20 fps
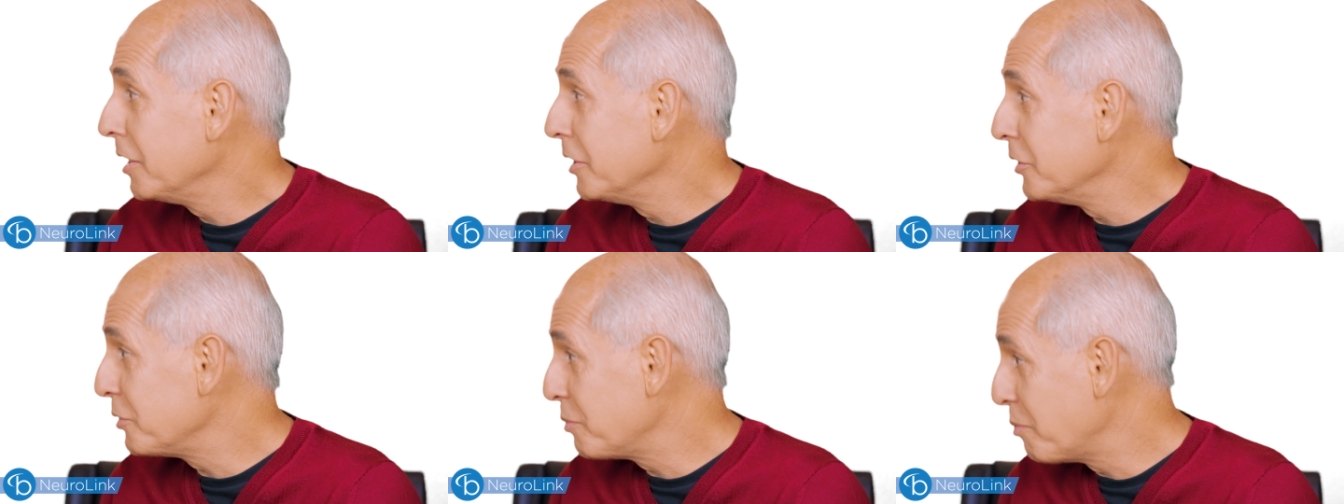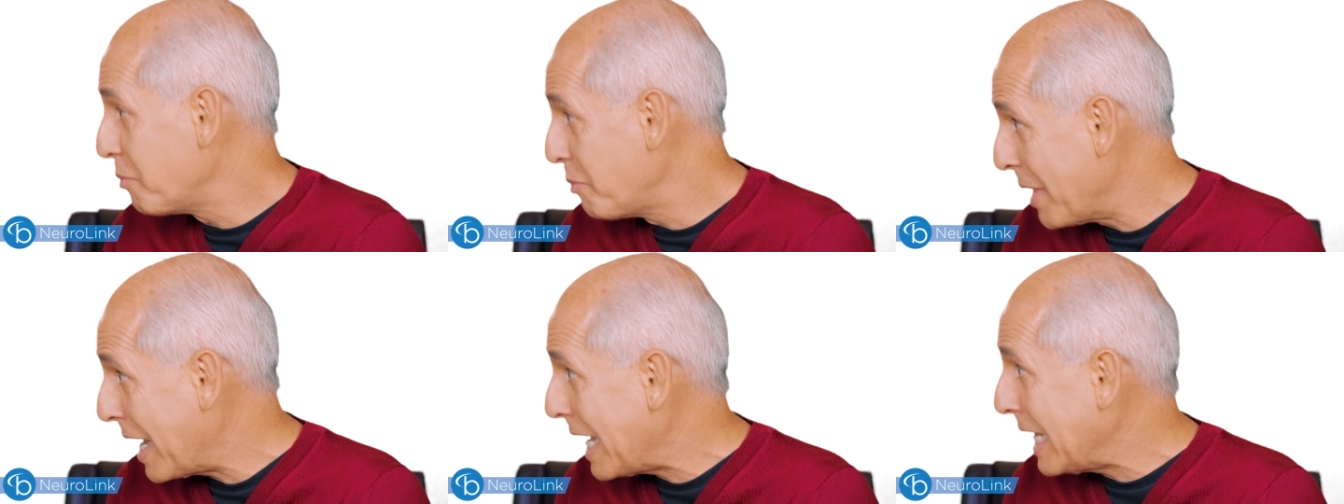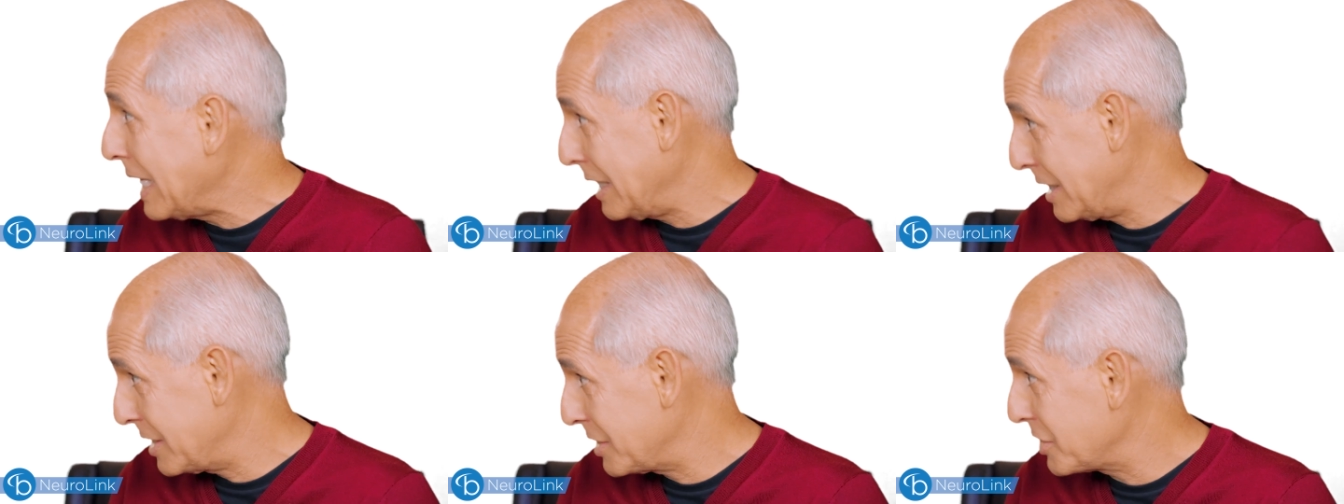is
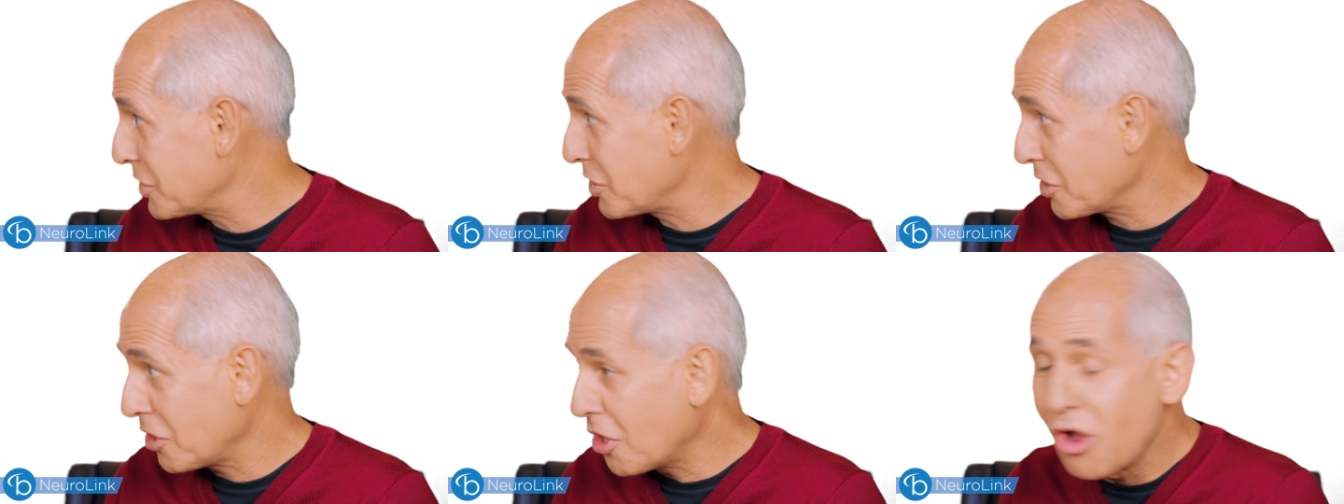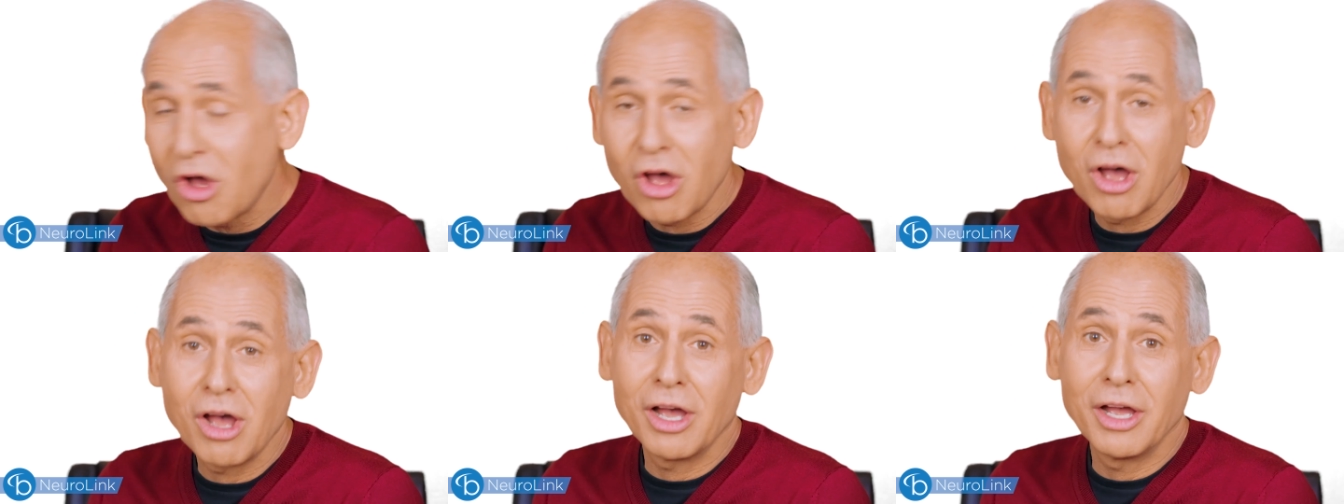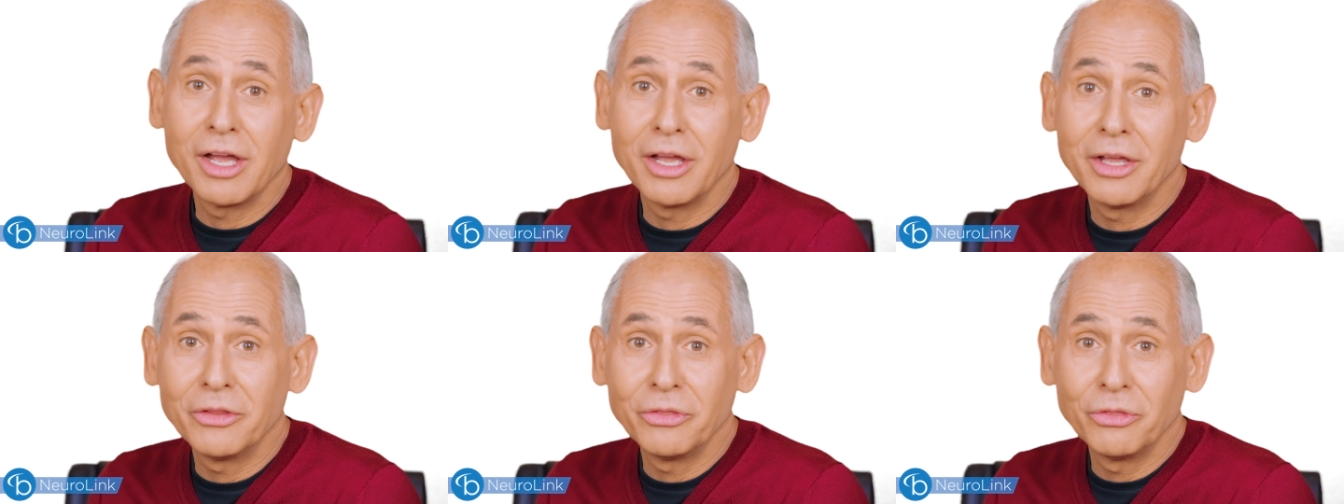based
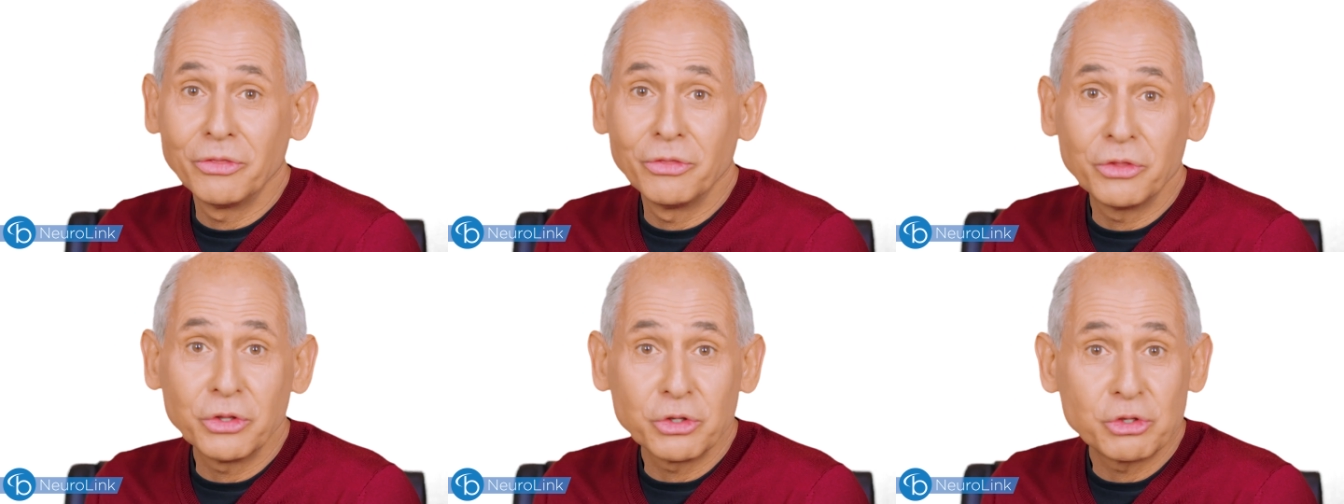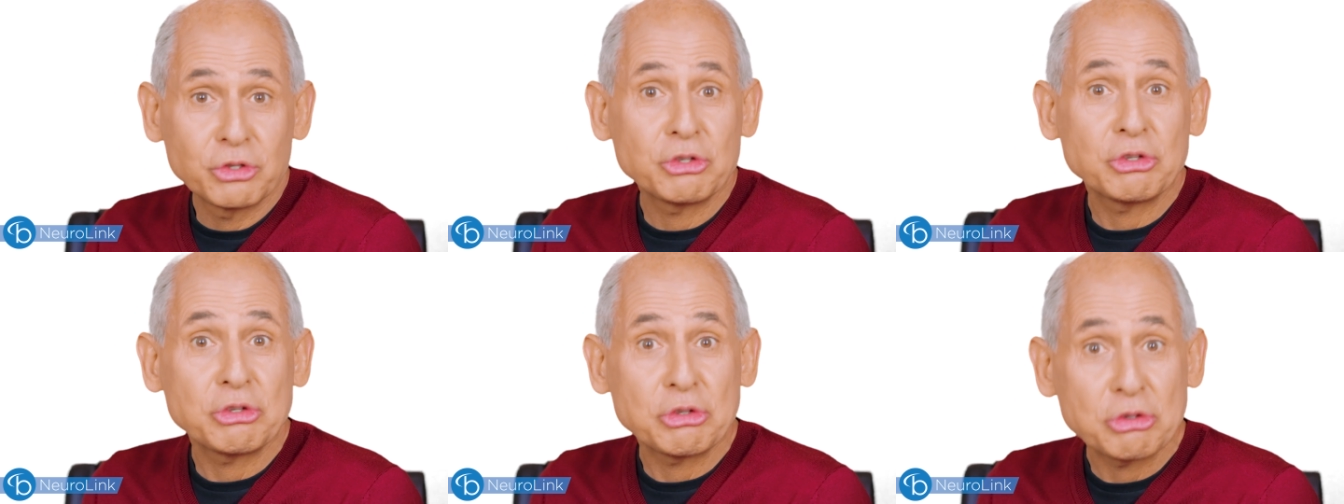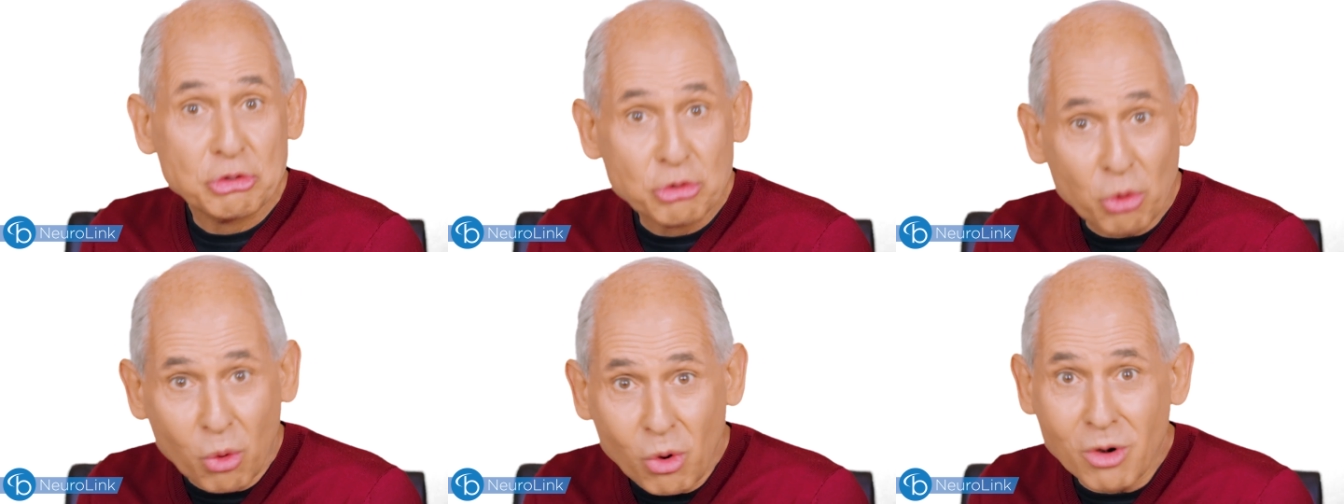on the
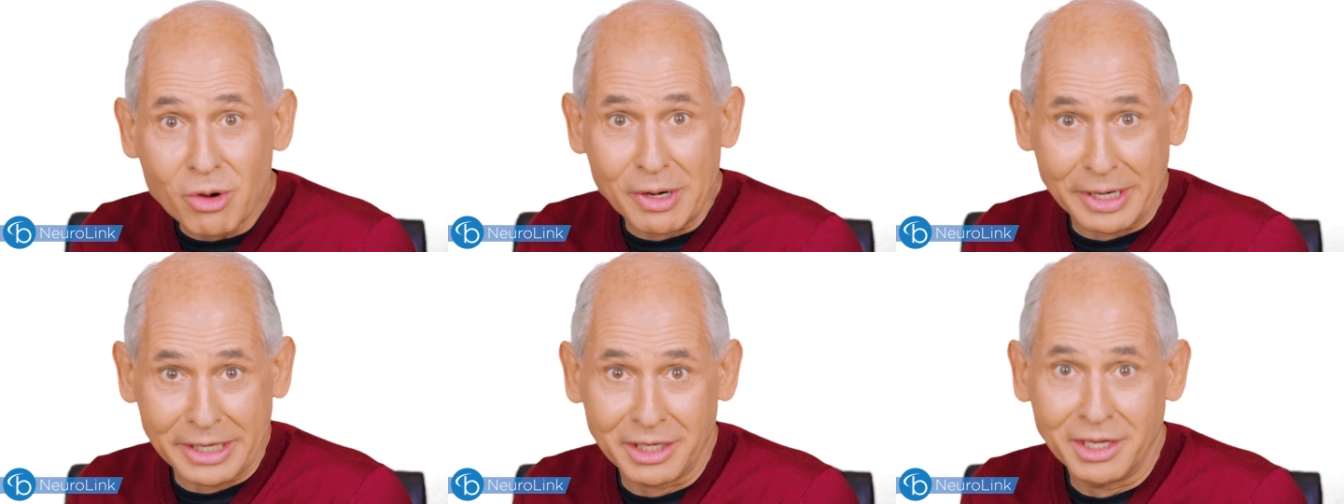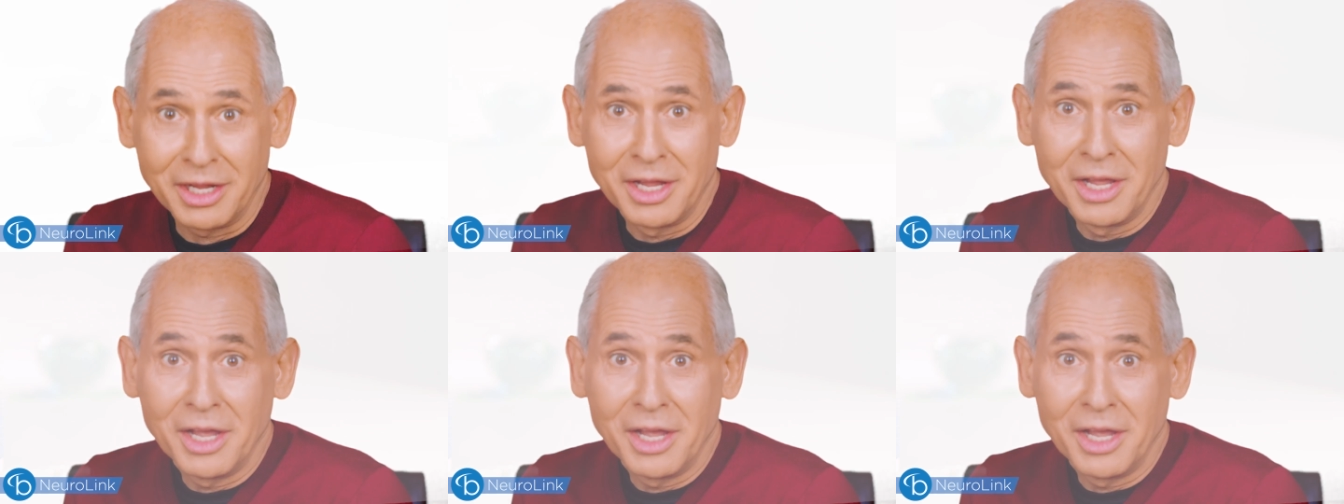story